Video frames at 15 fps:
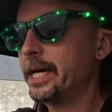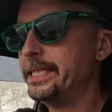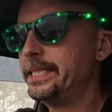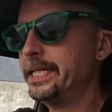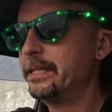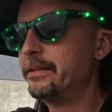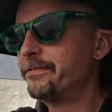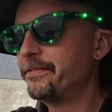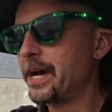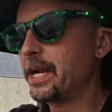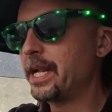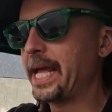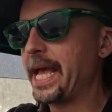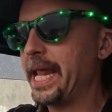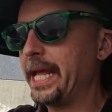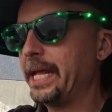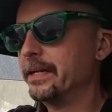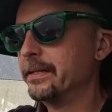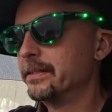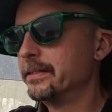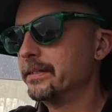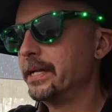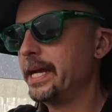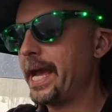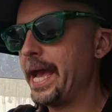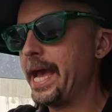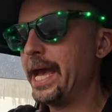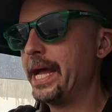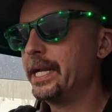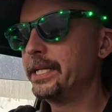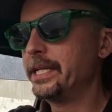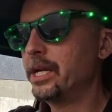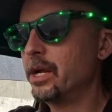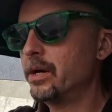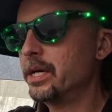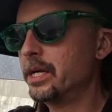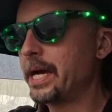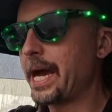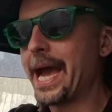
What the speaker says: I did the final edit, and you know,